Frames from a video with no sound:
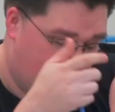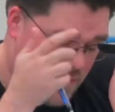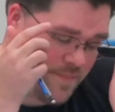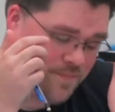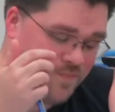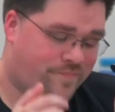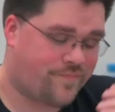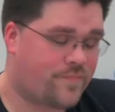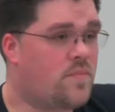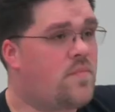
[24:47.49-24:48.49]
Anyway,
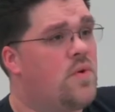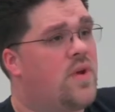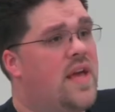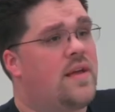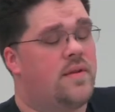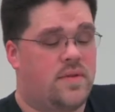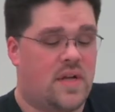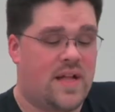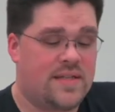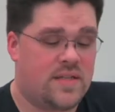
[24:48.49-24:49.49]
okay,
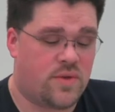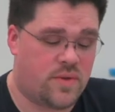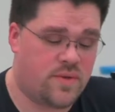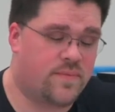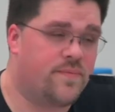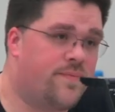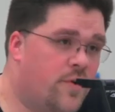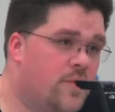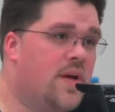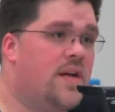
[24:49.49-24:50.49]
classical
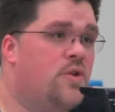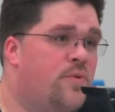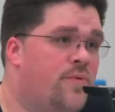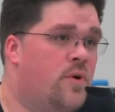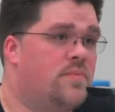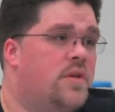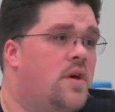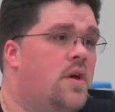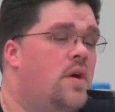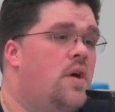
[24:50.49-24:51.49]
Formline U-forms
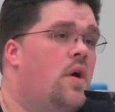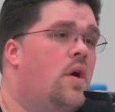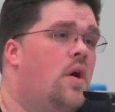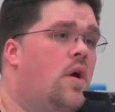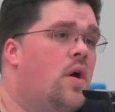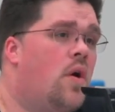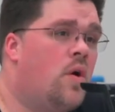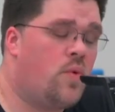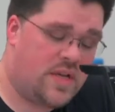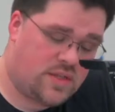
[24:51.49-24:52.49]
are
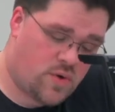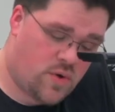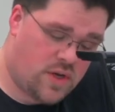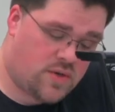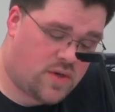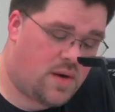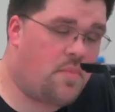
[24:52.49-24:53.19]
always going to